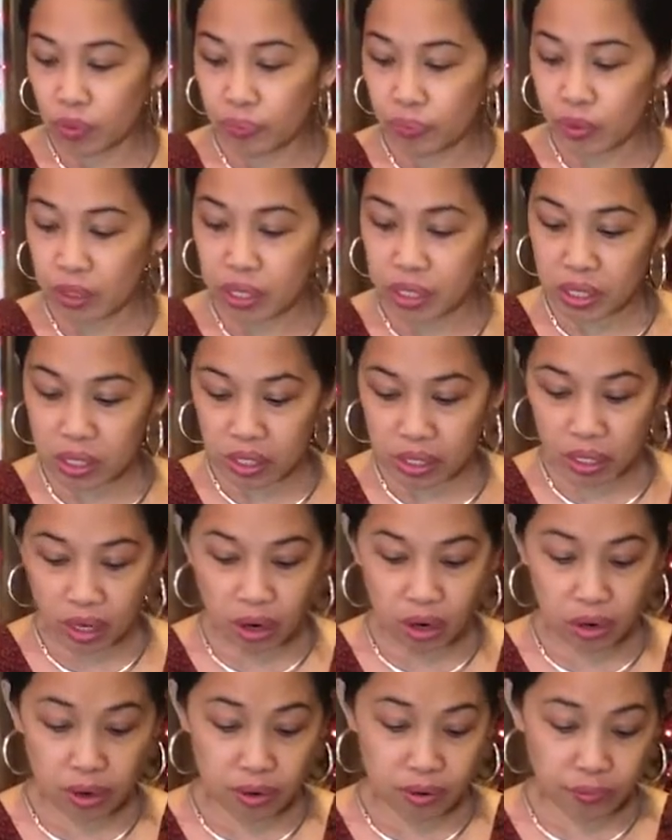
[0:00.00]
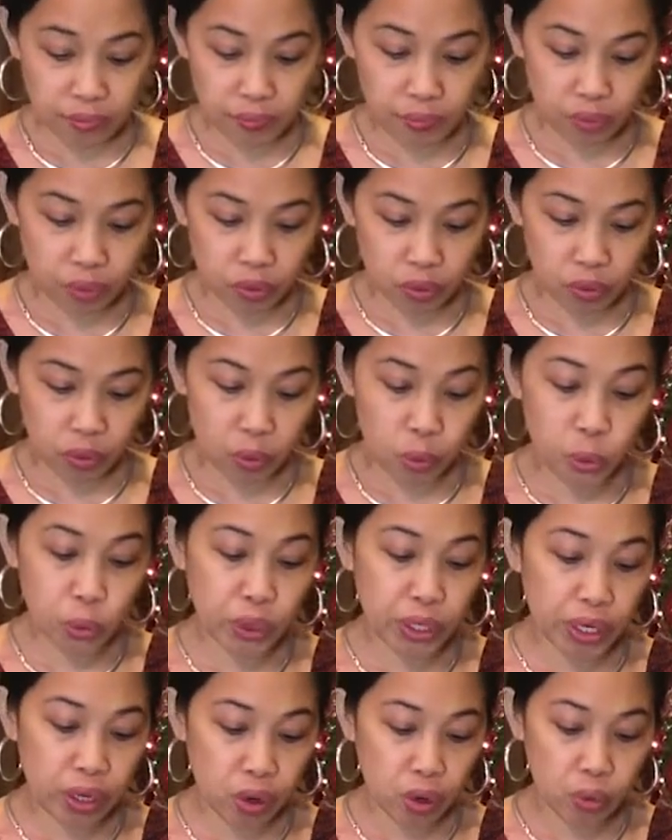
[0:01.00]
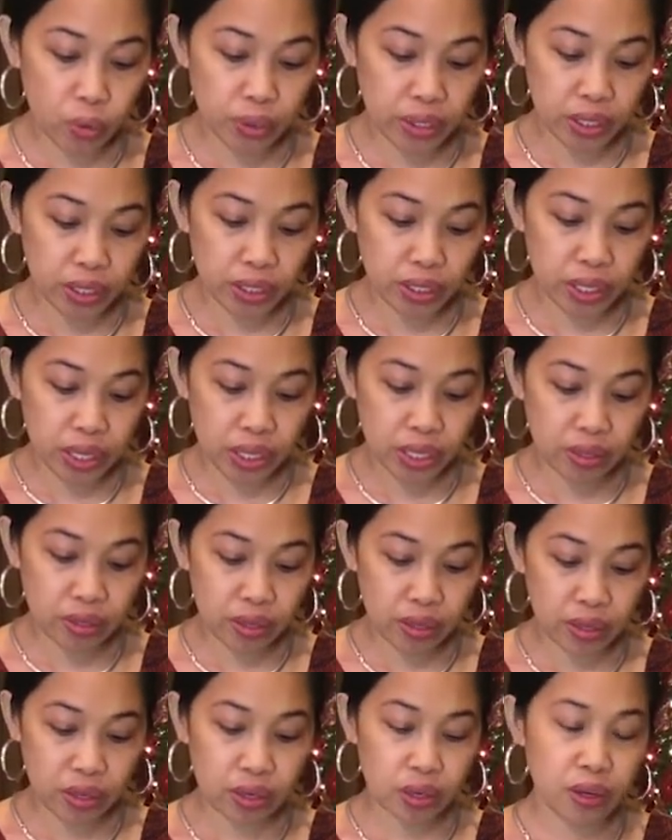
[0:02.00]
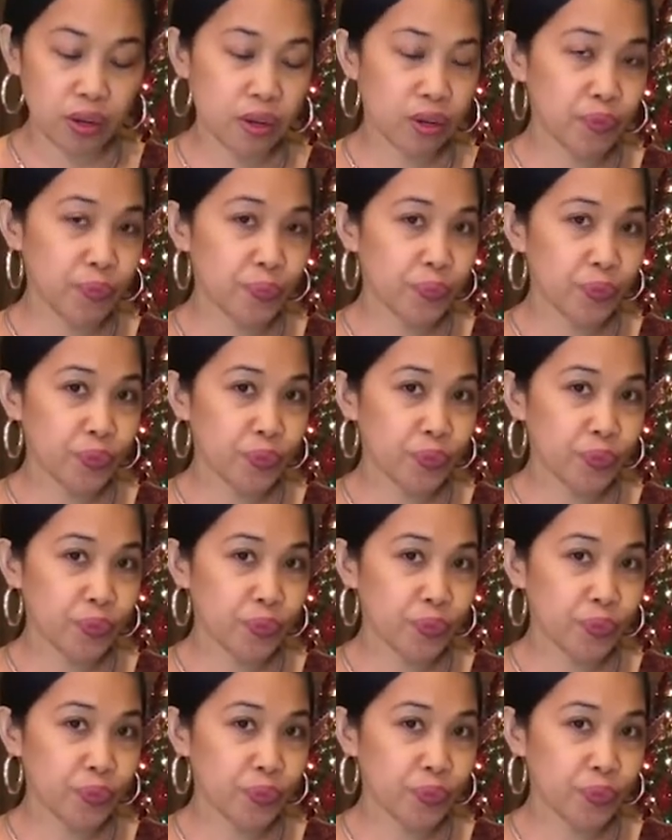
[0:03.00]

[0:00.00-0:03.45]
this is the coconut oil, like the